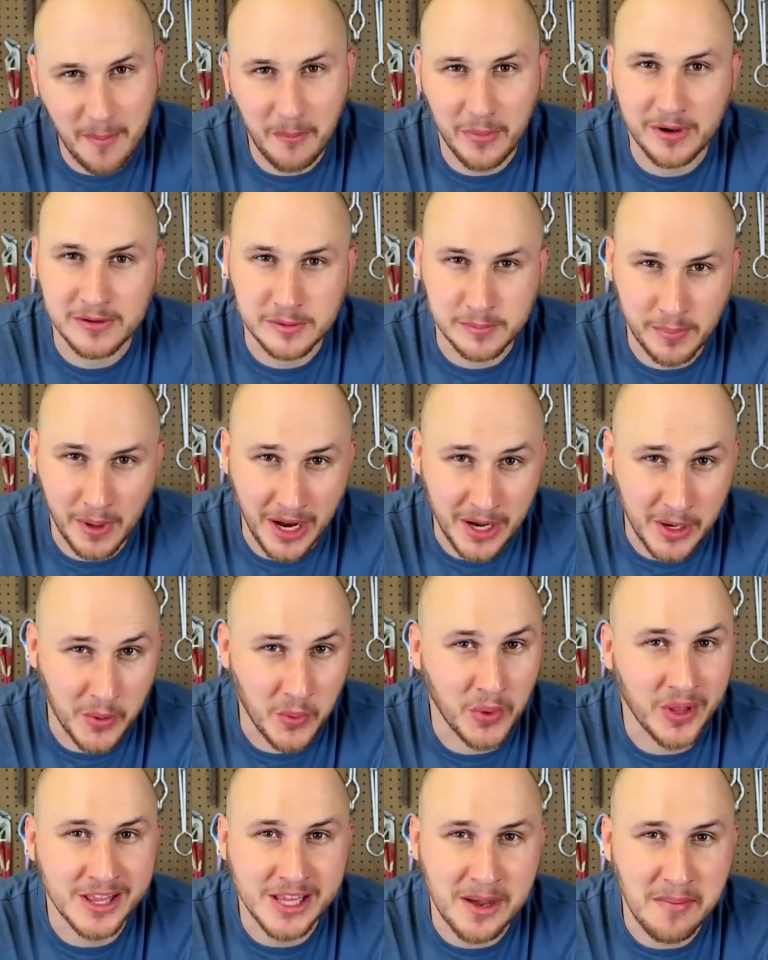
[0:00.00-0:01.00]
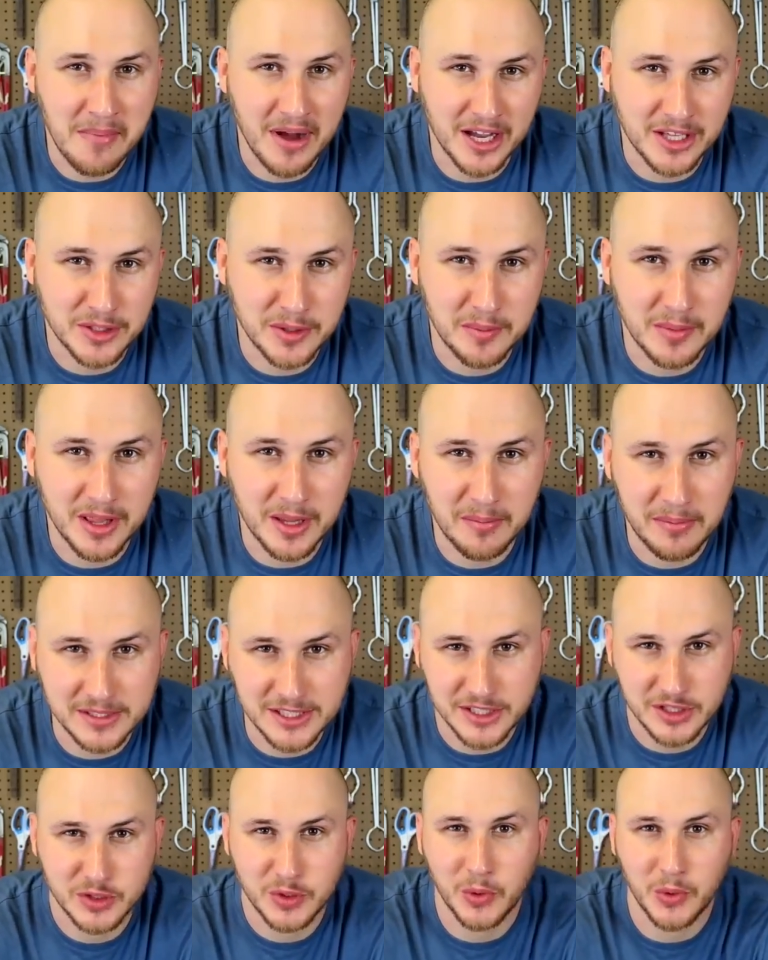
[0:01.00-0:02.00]
up everybody, welcome back to my
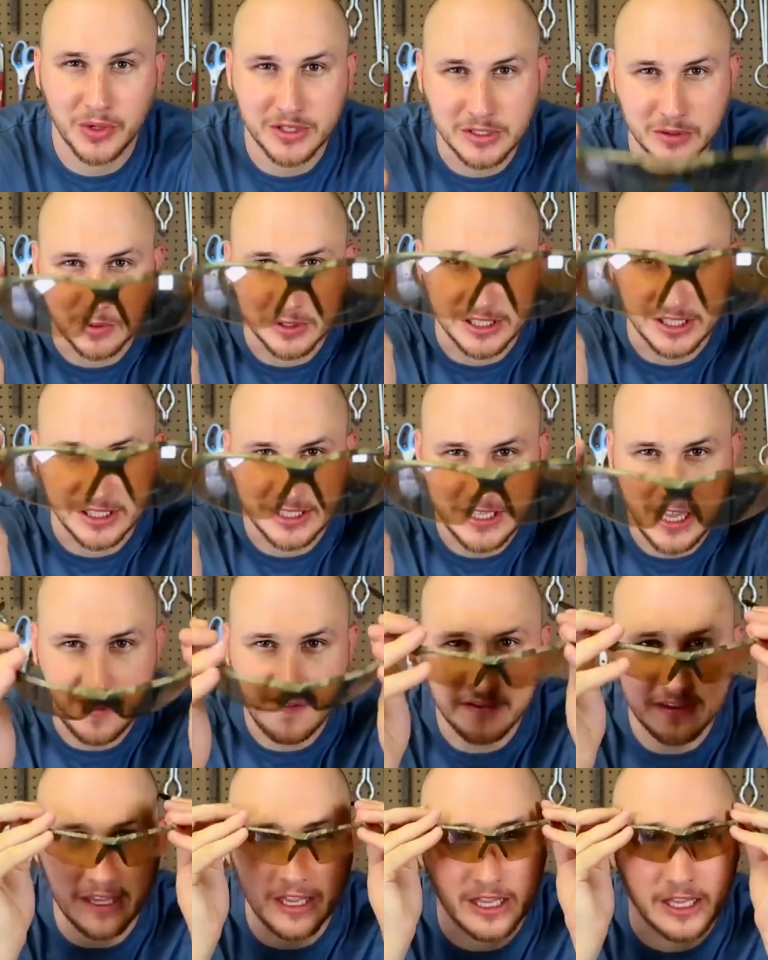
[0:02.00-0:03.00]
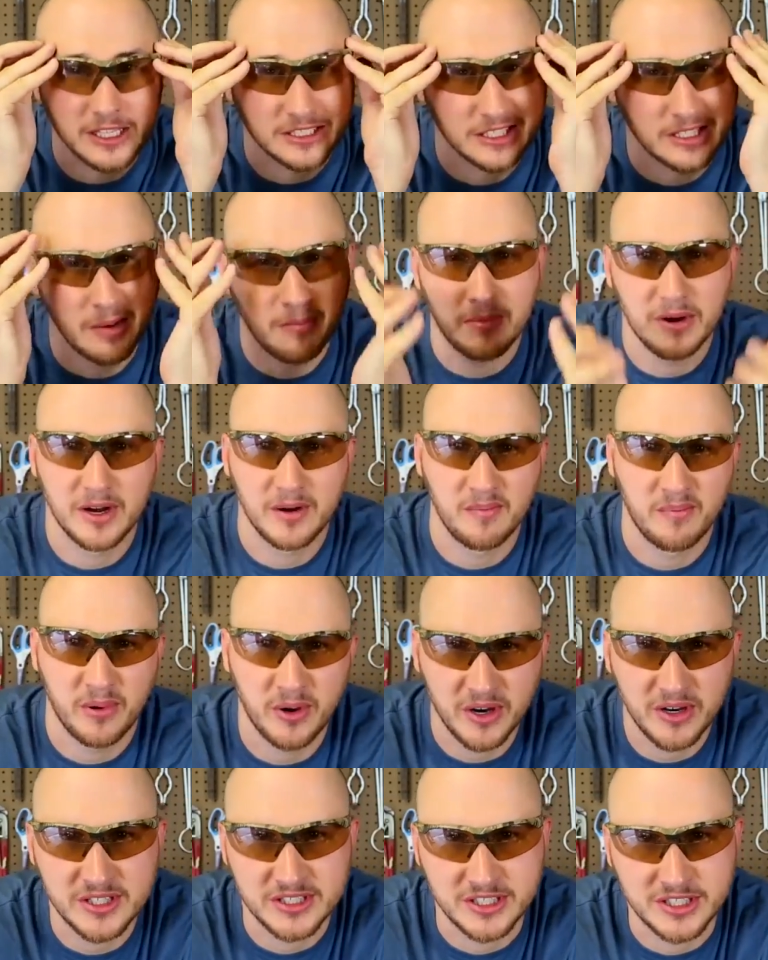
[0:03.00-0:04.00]
laboratory where safety is number one
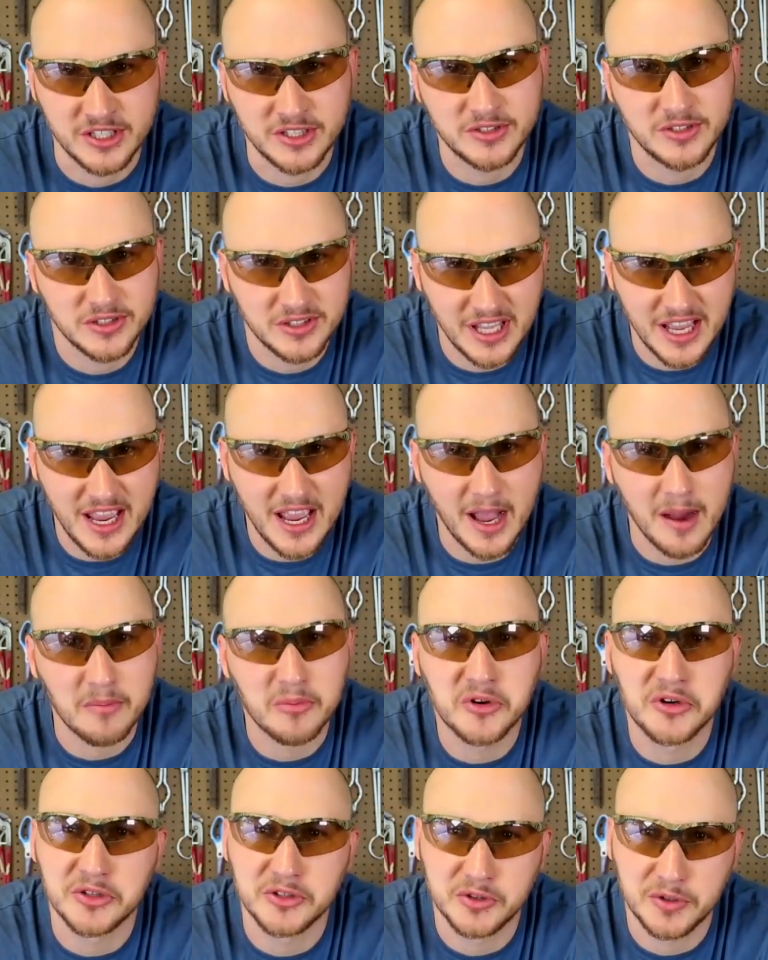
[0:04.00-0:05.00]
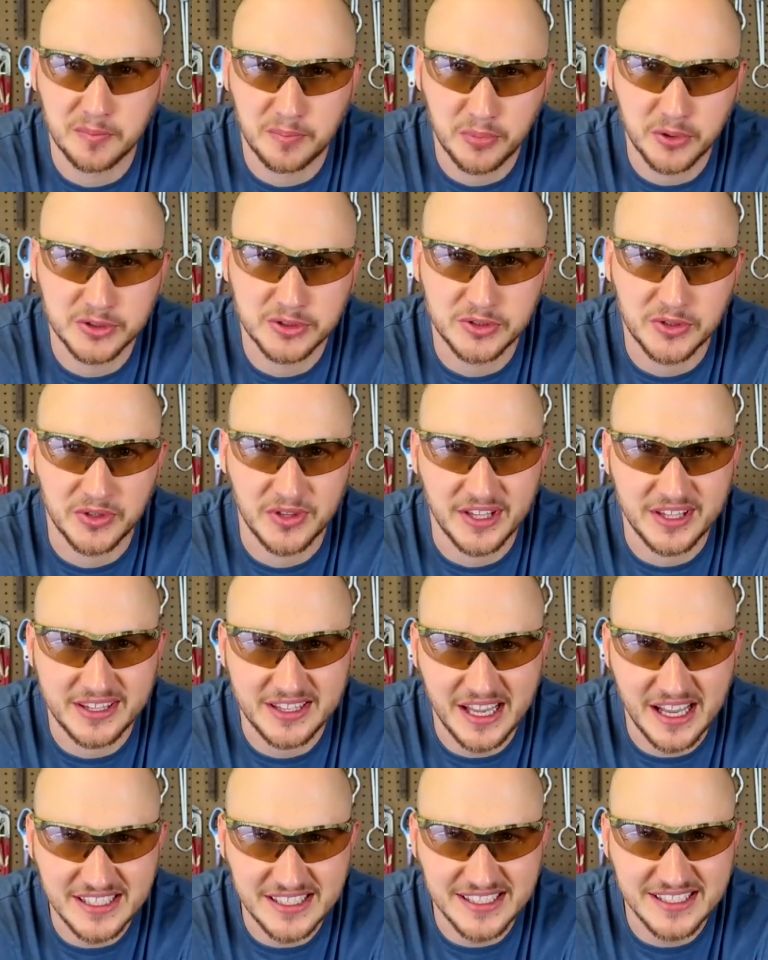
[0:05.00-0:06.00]
priority, and today I'm going to put to the
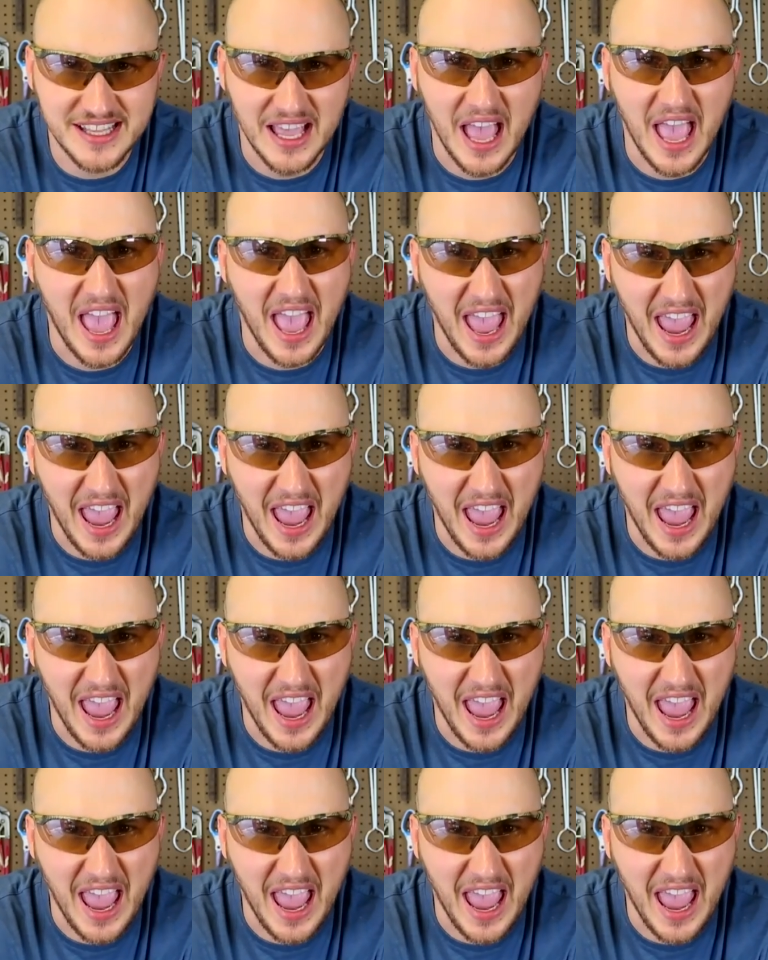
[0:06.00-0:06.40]
test